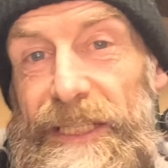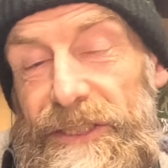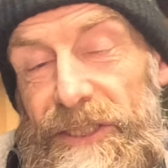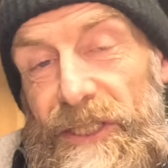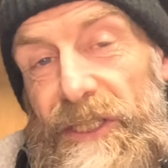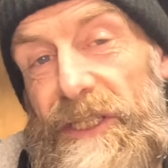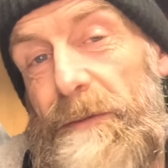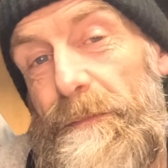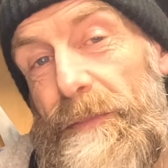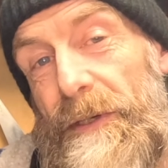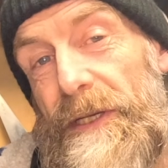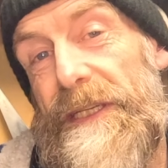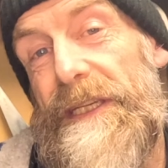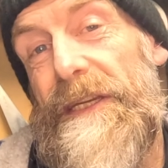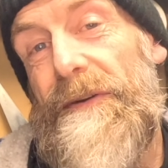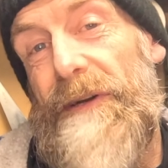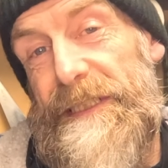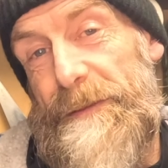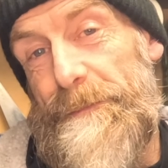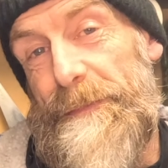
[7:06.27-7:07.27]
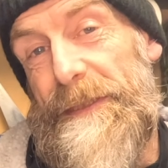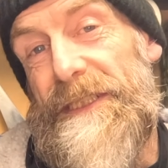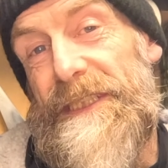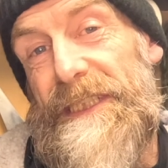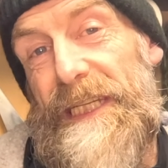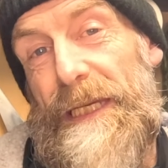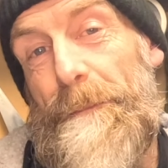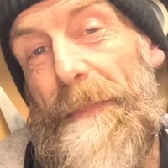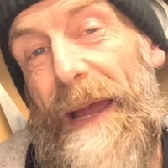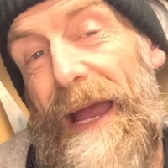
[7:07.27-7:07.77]
So you can put a
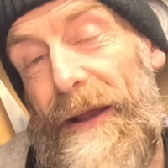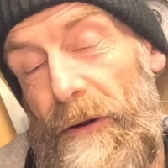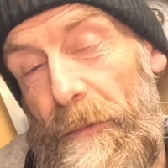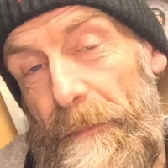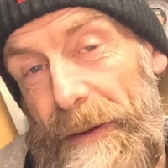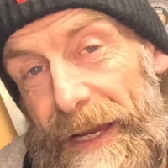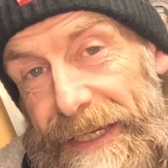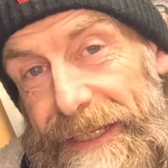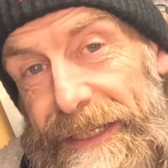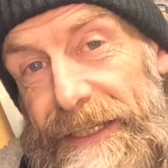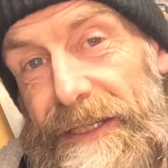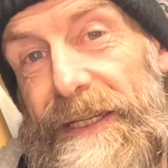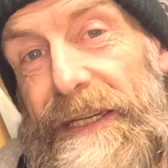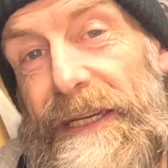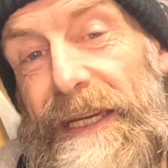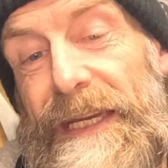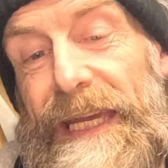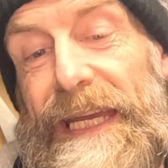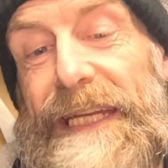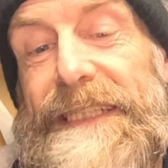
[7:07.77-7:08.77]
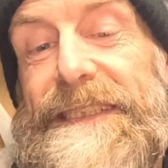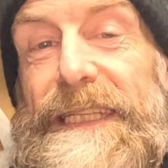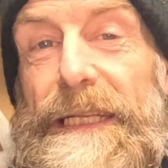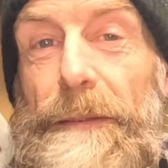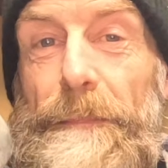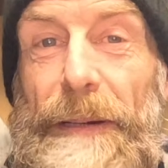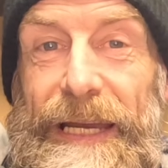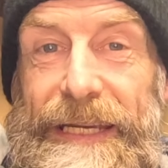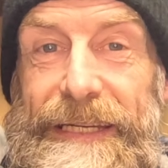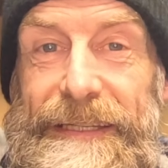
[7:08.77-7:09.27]
USB-C power bank into
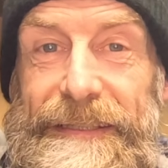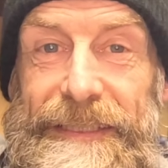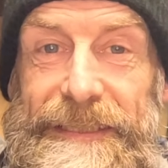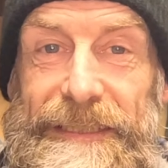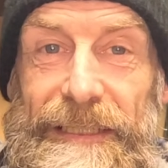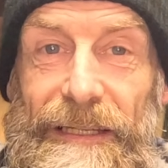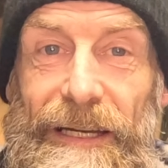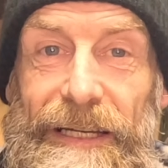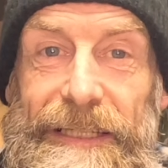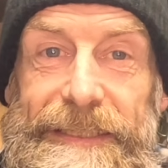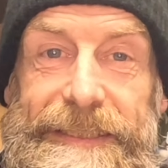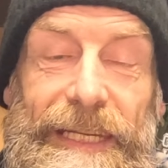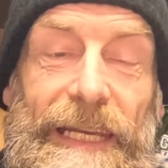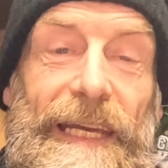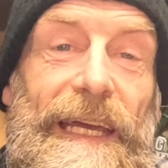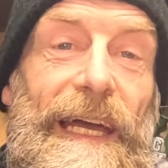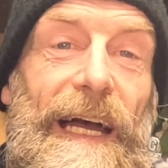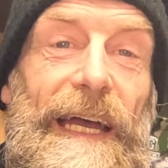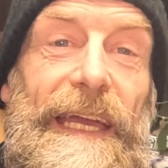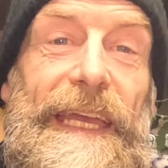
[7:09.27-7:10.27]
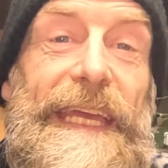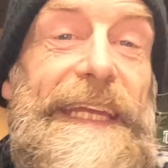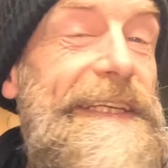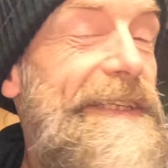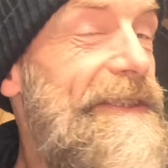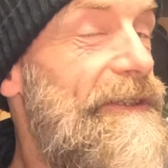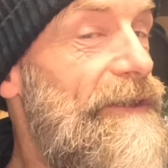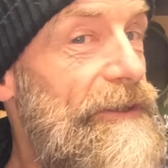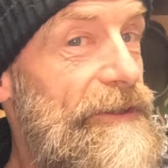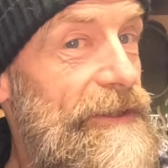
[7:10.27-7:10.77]
the back of this light.
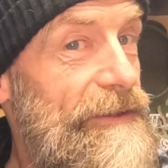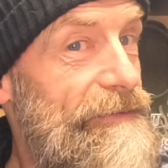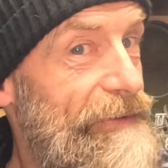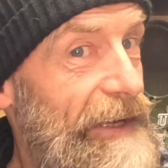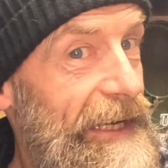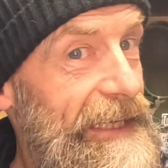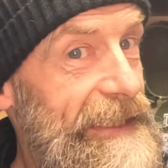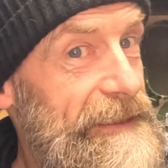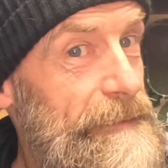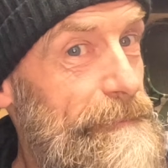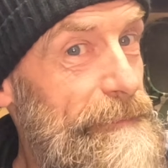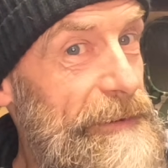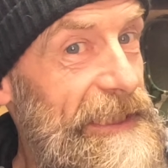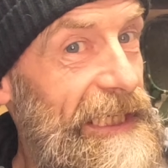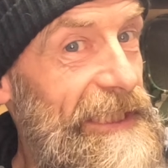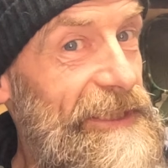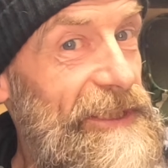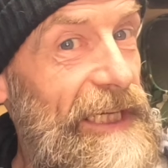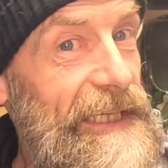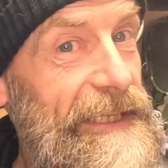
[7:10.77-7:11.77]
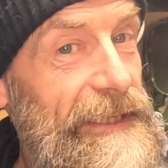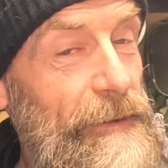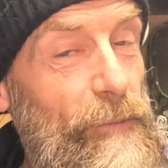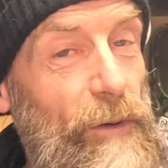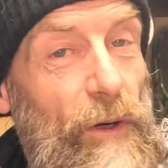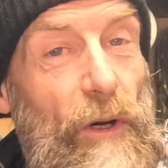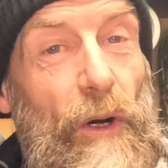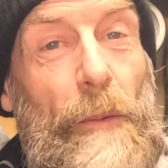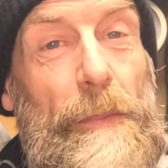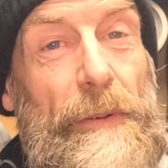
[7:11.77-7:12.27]
It does affect potentially the
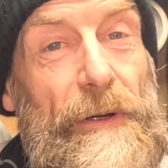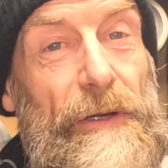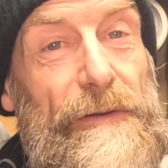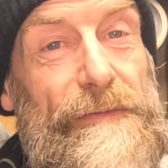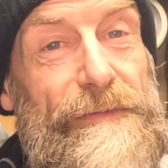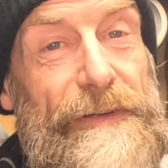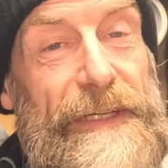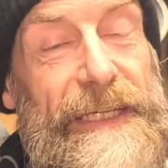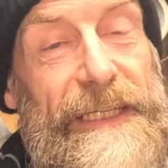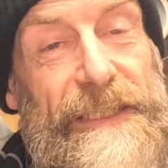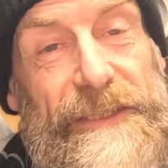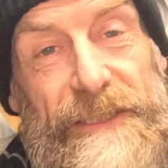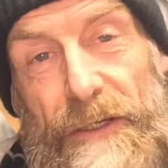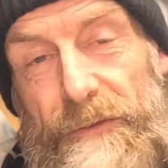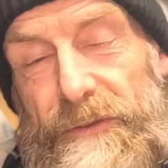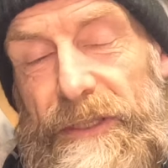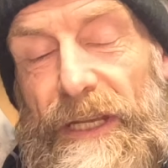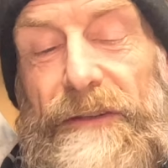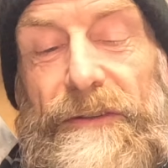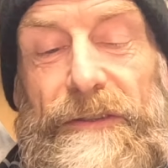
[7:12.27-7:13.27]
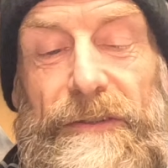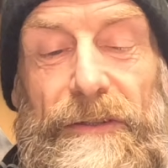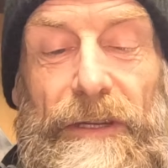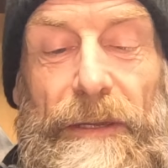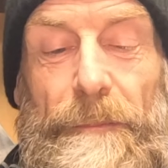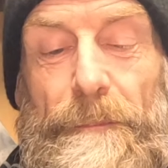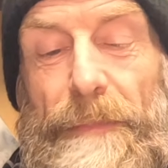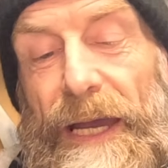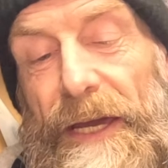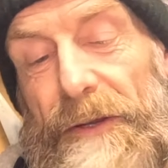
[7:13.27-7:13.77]
waterproofing, so don't do it
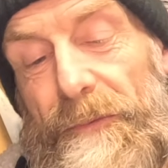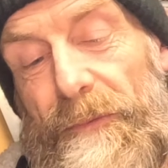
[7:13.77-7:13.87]
in bad